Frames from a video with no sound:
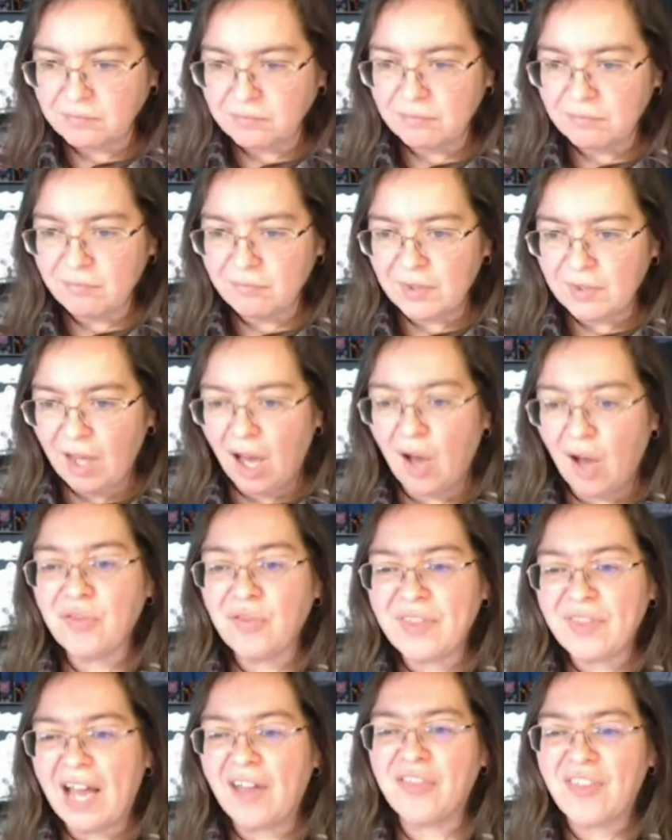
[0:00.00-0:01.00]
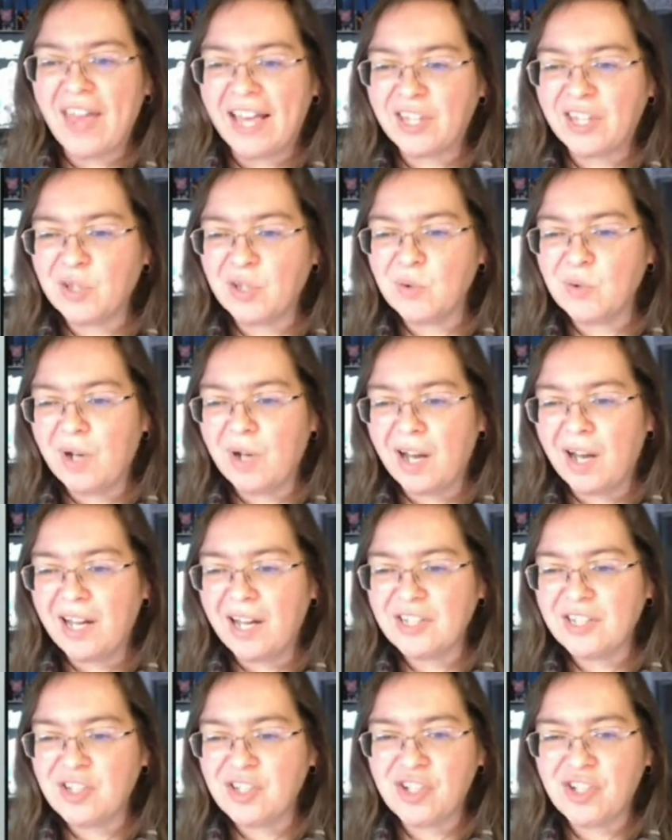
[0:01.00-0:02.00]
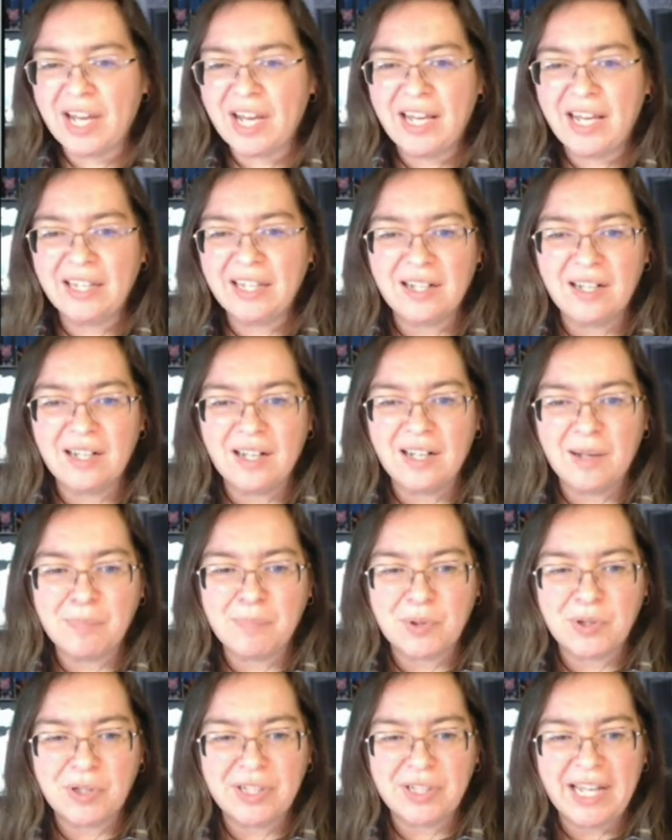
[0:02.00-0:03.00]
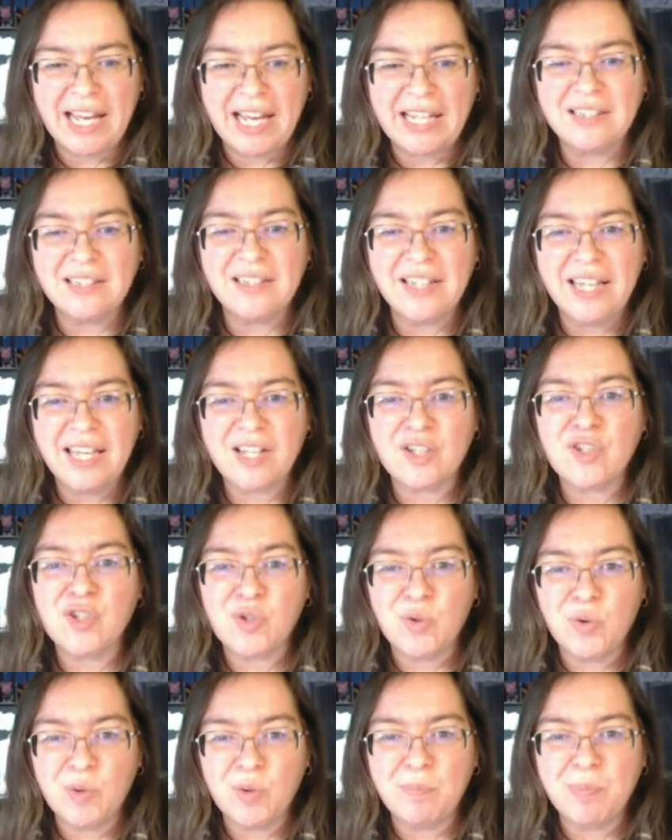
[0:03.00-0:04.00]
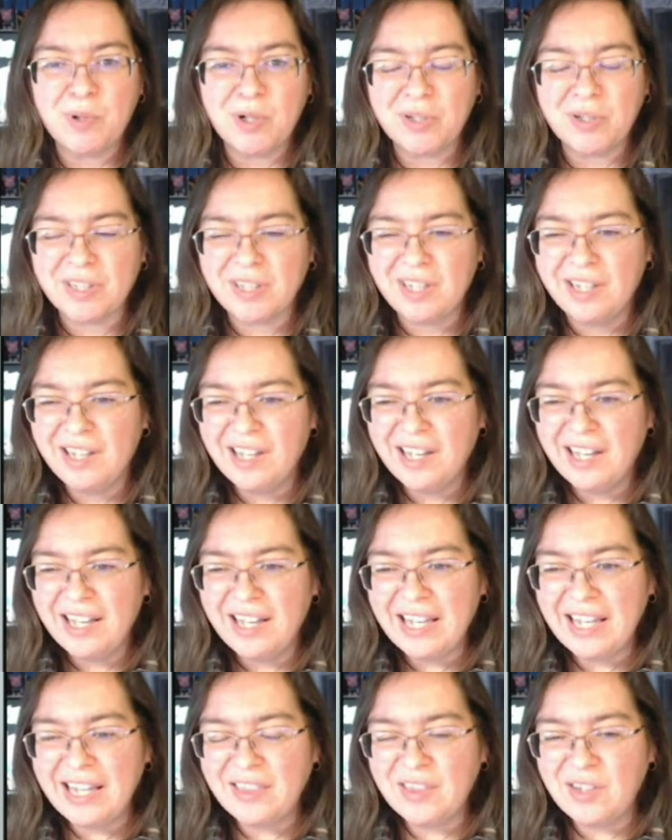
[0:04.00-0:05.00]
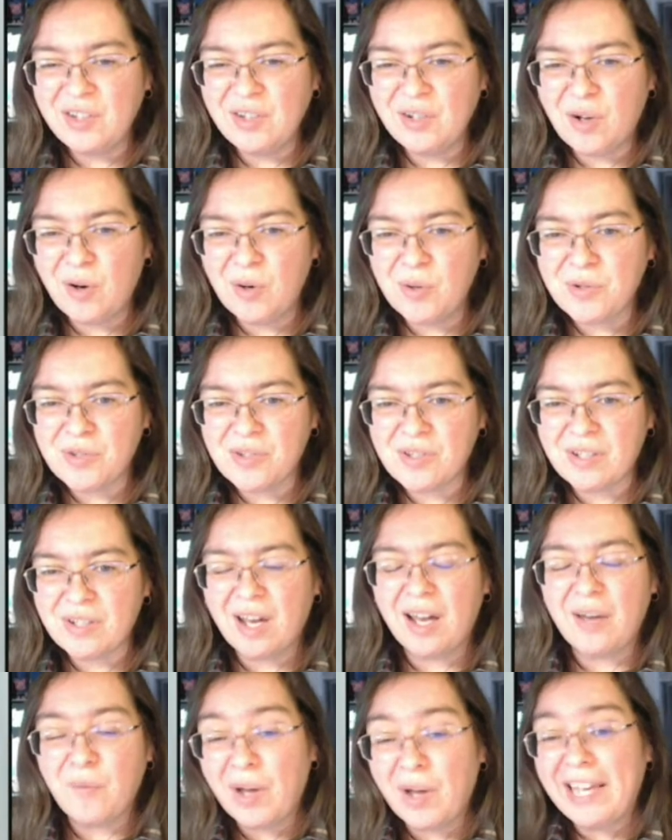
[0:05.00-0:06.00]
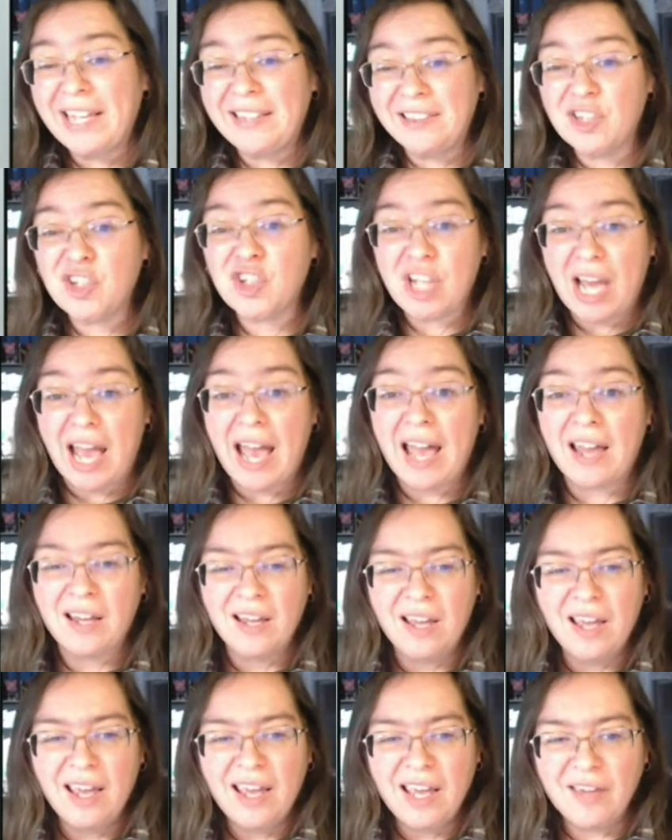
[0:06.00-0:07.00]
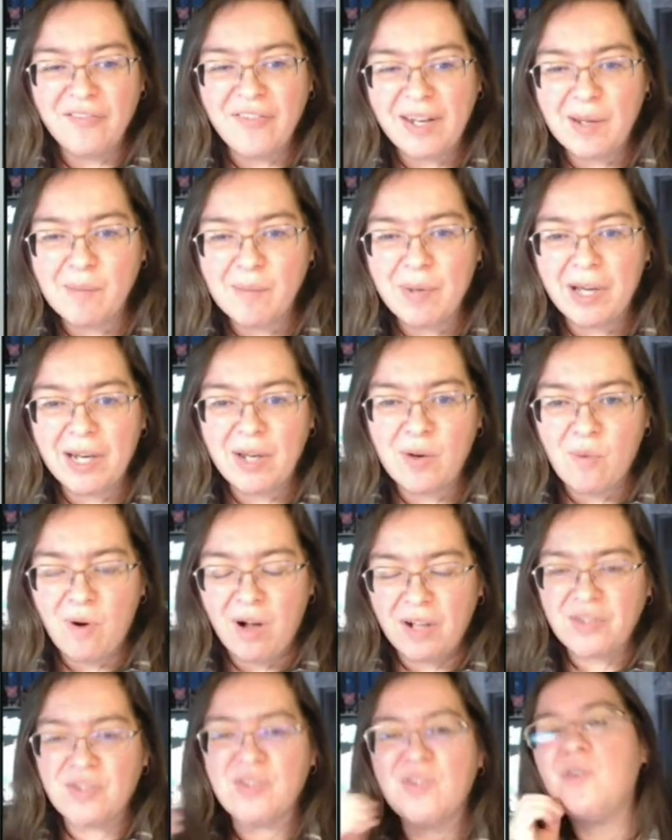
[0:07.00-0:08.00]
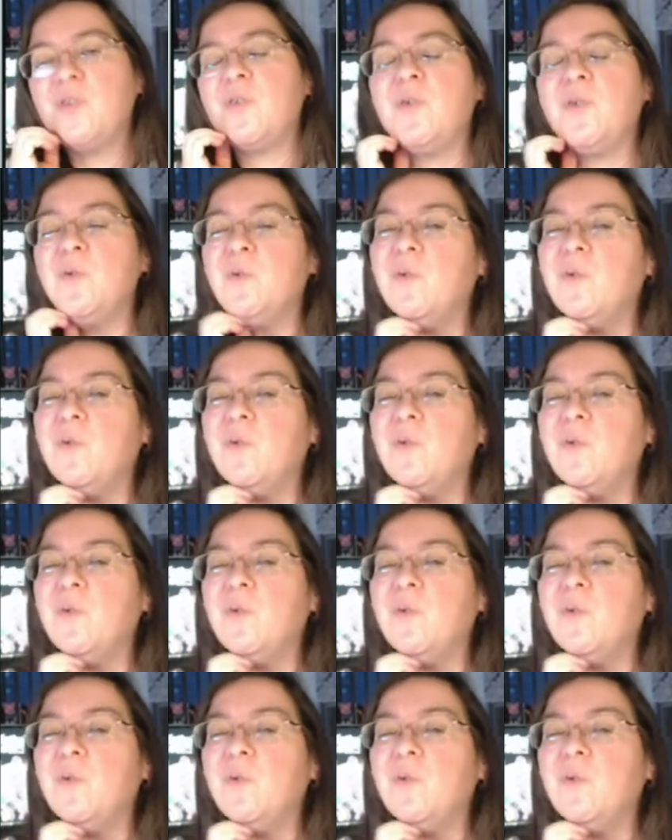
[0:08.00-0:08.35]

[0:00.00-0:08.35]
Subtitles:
Oh, thank you. Jake put a link to the book in the notes, in the chat, if anybody wants to